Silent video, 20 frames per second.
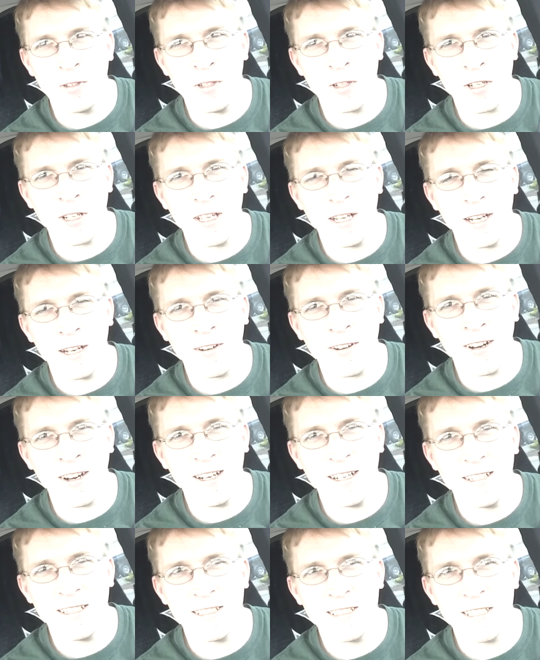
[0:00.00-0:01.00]
you're kidding,
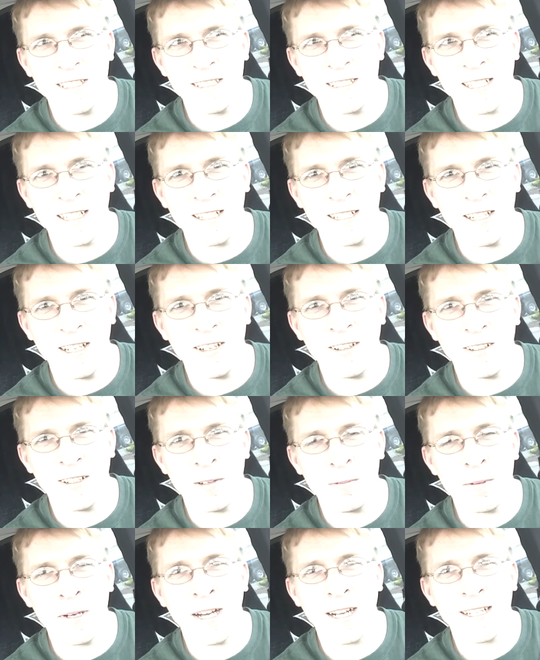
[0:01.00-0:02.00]
right? And she's like, no,
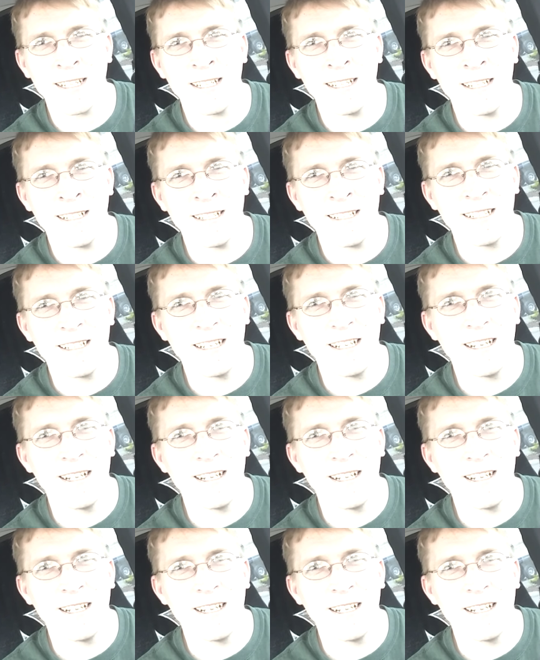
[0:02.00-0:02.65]
I'm not kidding.